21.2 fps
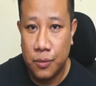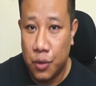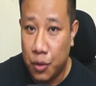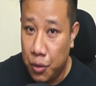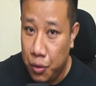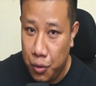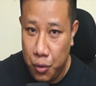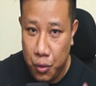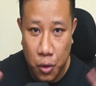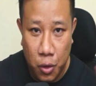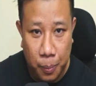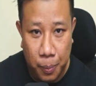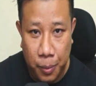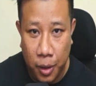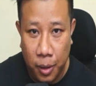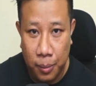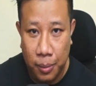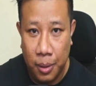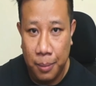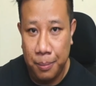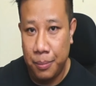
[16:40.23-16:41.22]
No
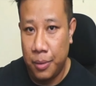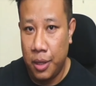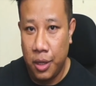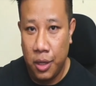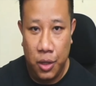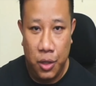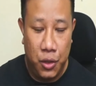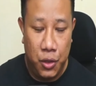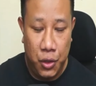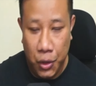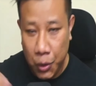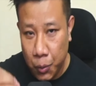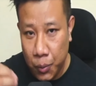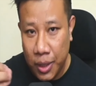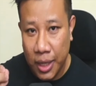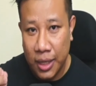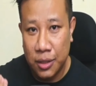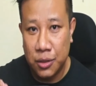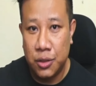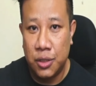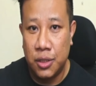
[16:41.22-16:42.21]
problem, you
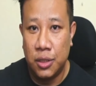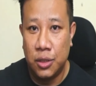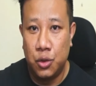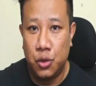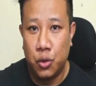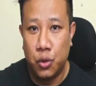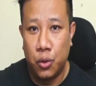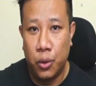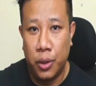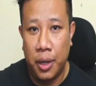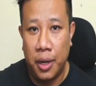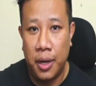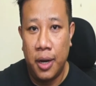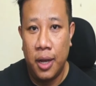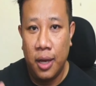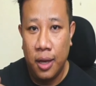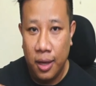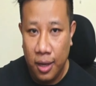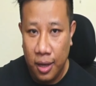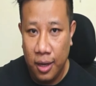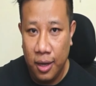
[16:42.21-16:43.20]
can still join
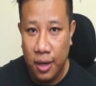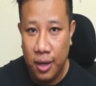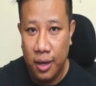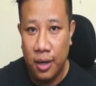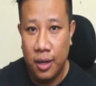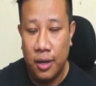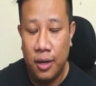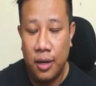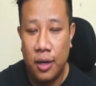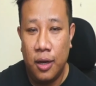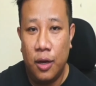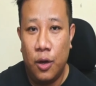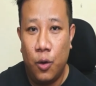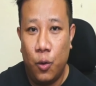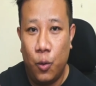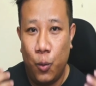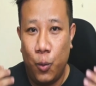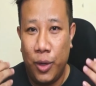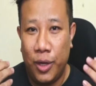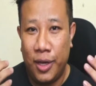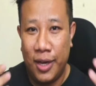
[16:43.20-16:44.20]
and
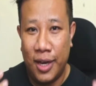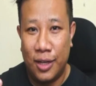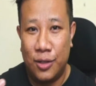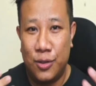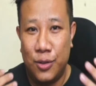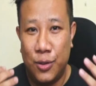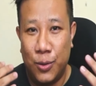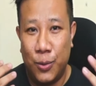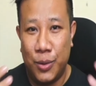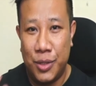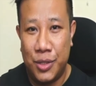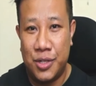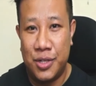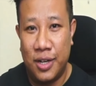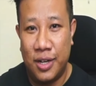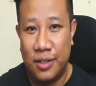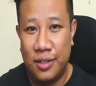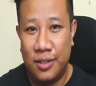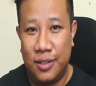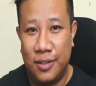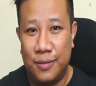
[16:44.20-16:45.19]
we get to know each
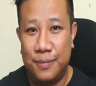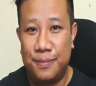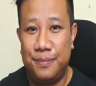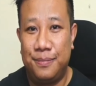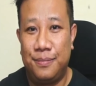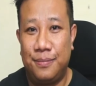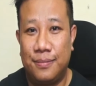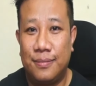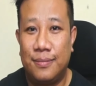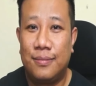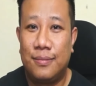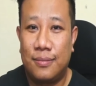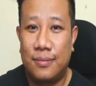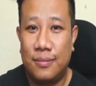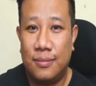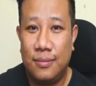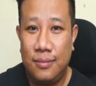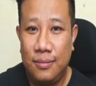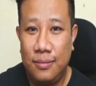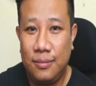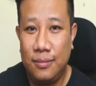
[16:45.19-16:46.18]
other.
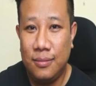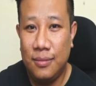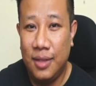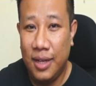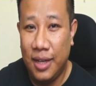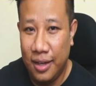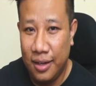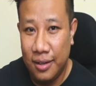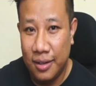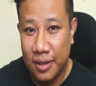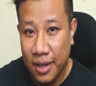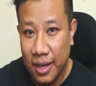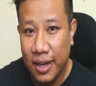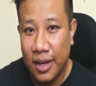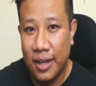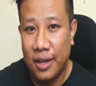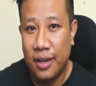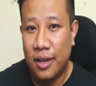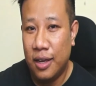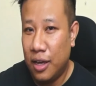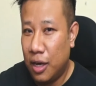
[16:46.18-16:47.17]
And
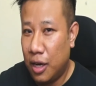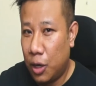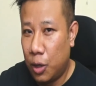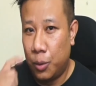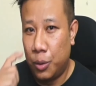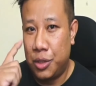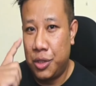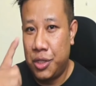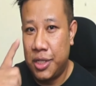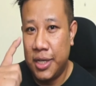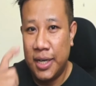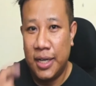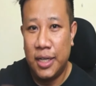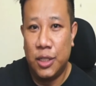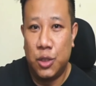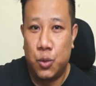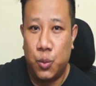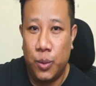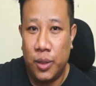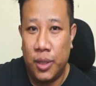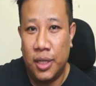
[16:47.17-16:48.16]
then our
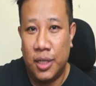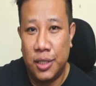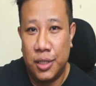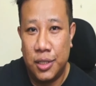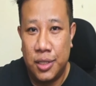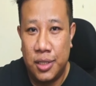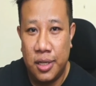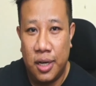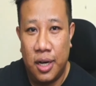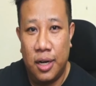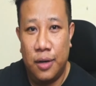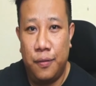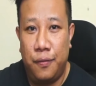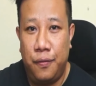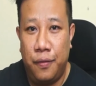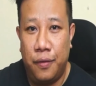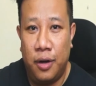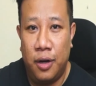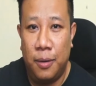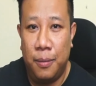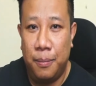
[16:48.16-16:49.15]
challenge, we're gonna start
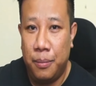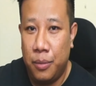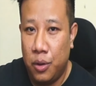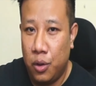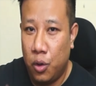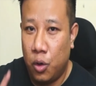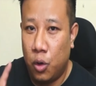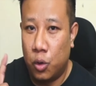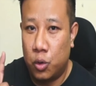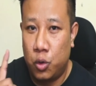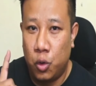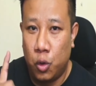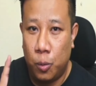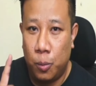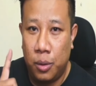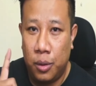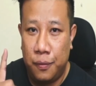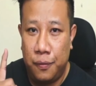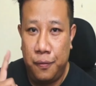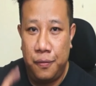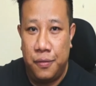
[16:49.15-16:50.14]
from October
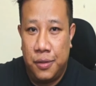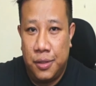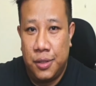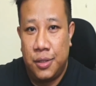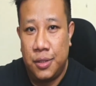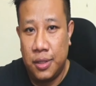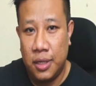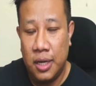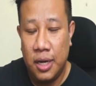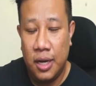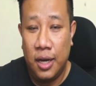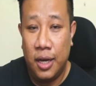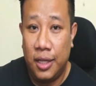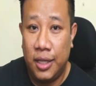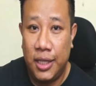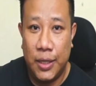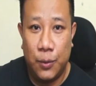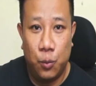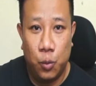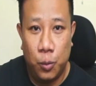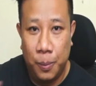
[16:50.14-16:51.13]
1st.
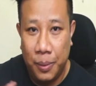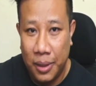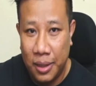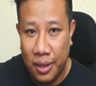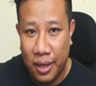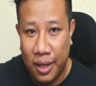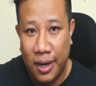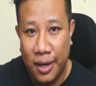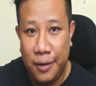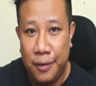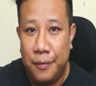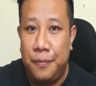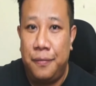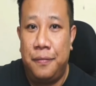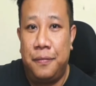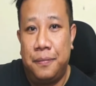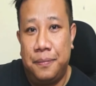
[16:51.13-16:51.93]
That will be live,